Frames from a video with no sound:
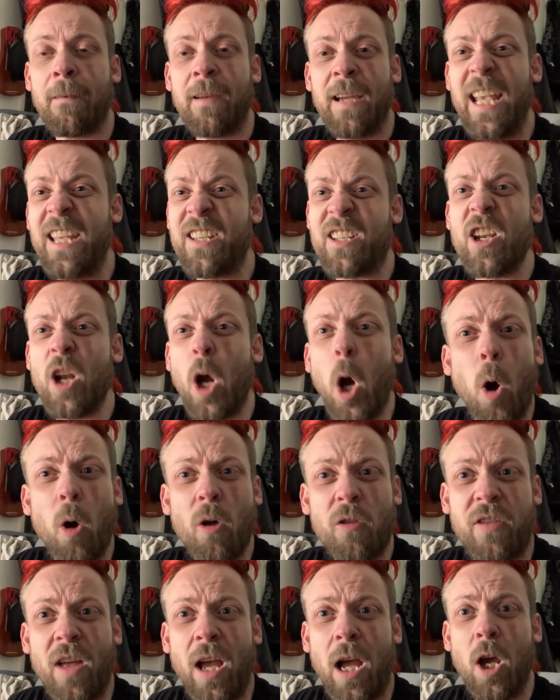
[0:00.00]
He's an
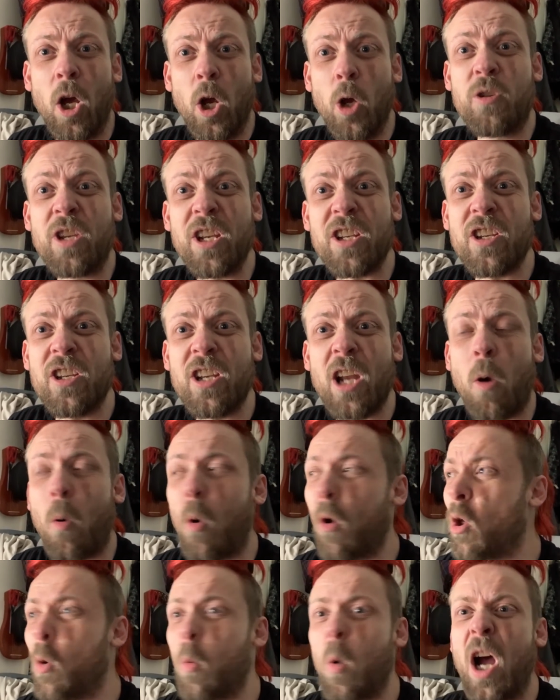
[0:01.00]
author who doesn't know
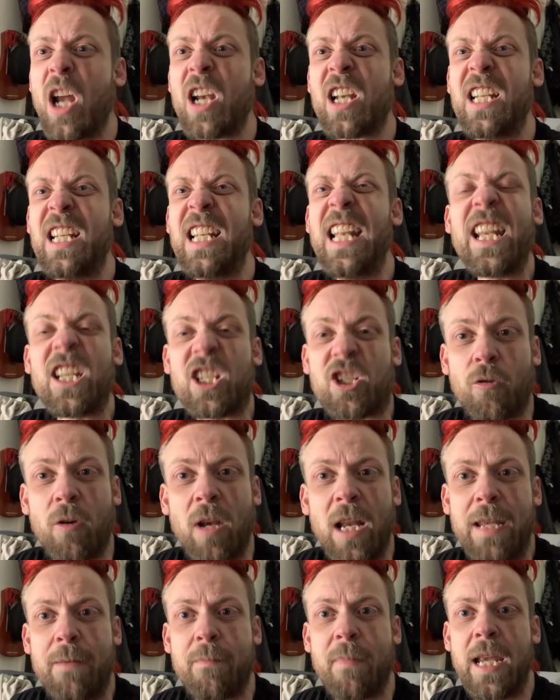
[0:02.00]
what the word
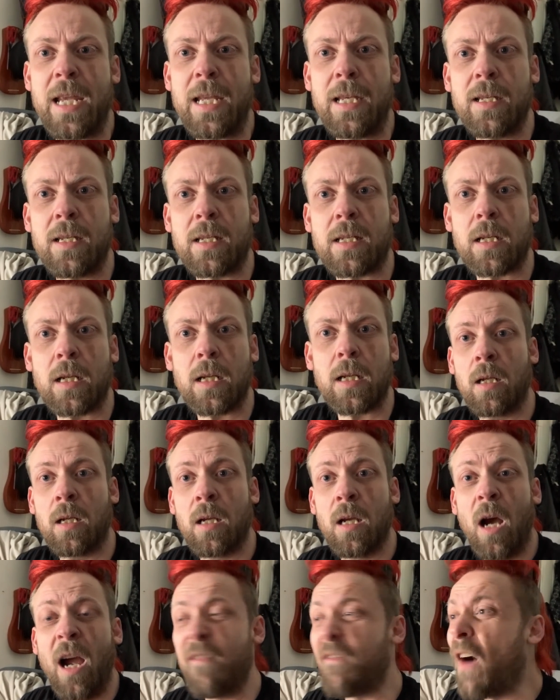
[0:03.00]
literally means.
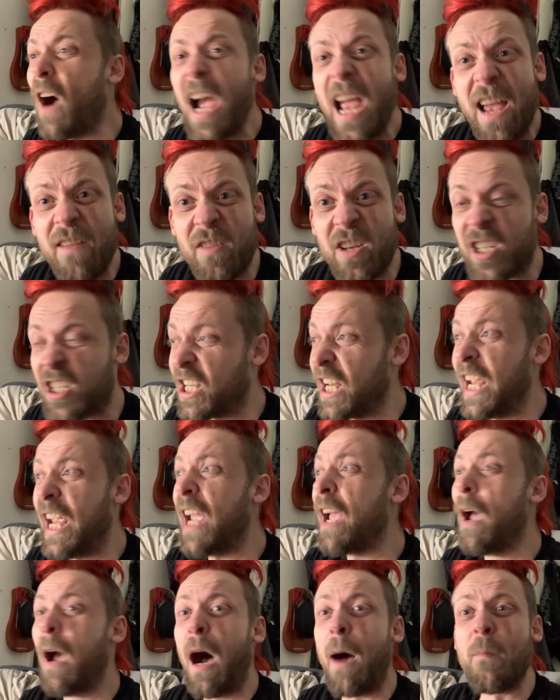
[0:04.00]
If I ever see
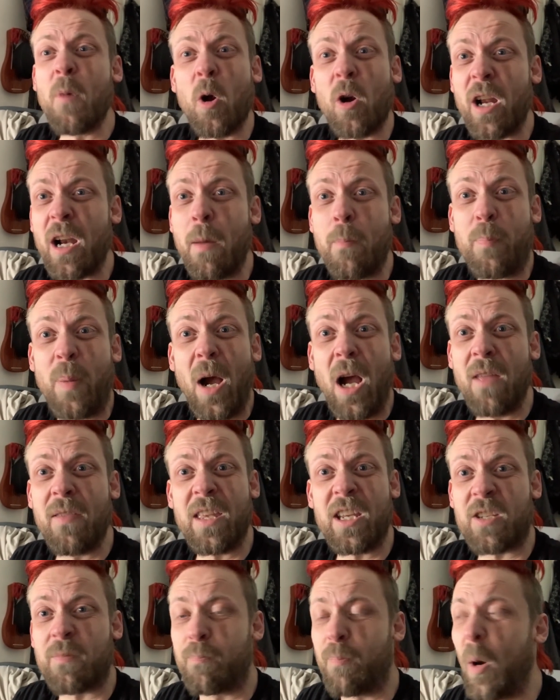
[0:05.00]
it, I'm not going to burn
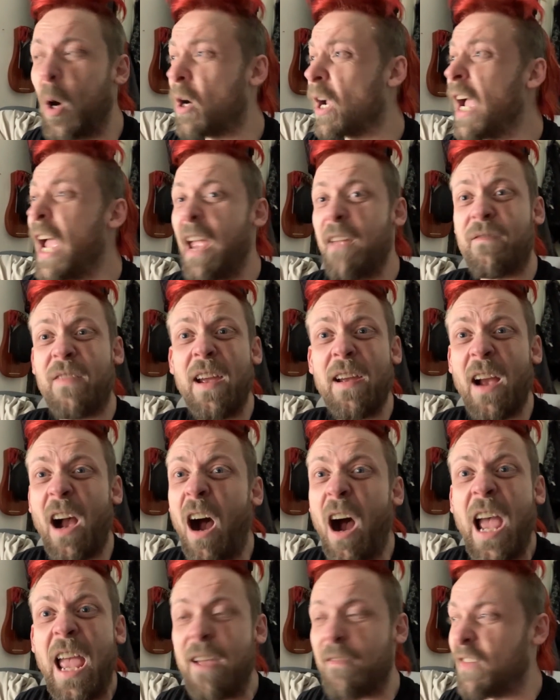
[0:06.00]
this book. If
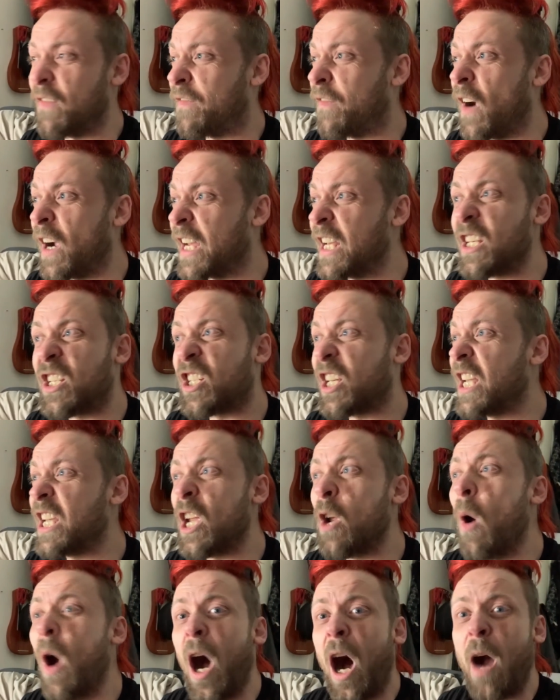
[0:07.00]
I ever fucking see
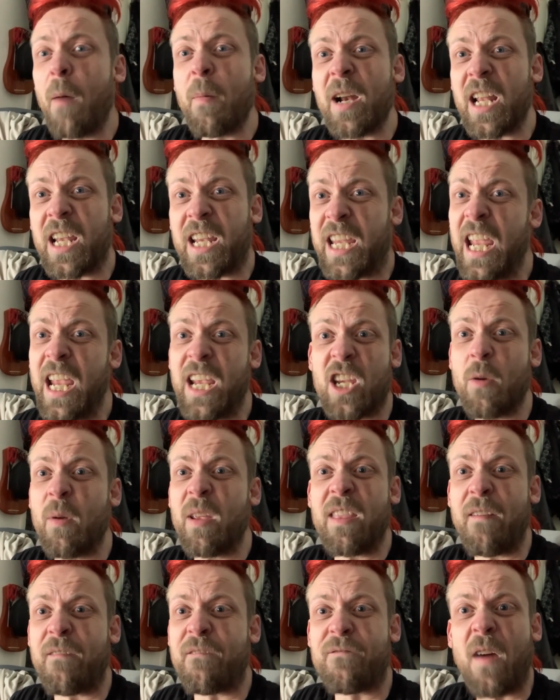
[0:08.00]
you, I'm going to kick you
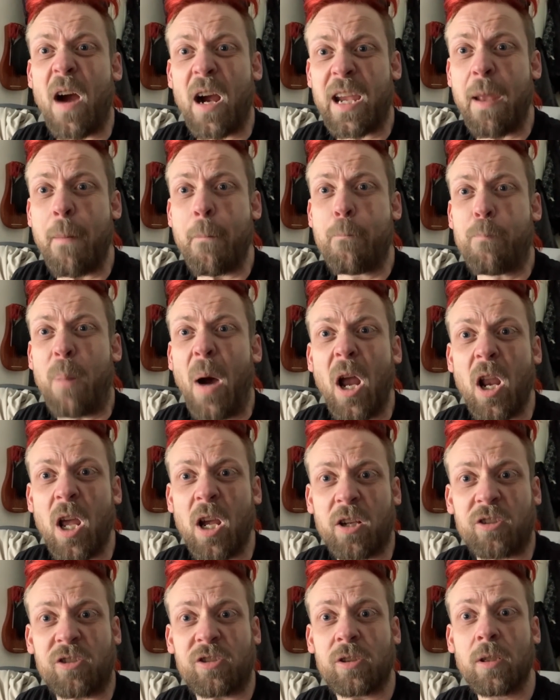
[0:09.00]
in the fucking
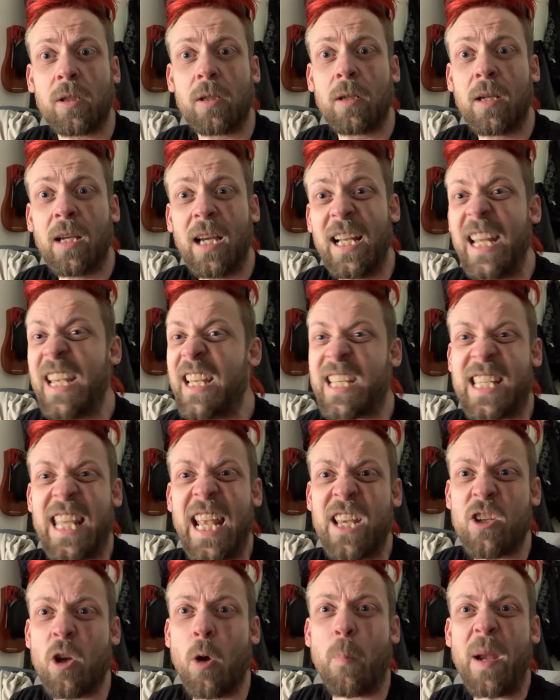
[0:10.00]
bollocks. At least
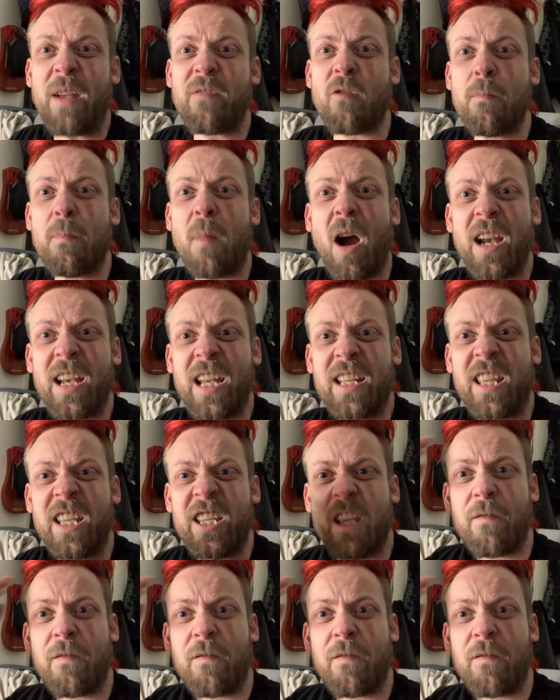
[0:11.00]
then you'll be reminded that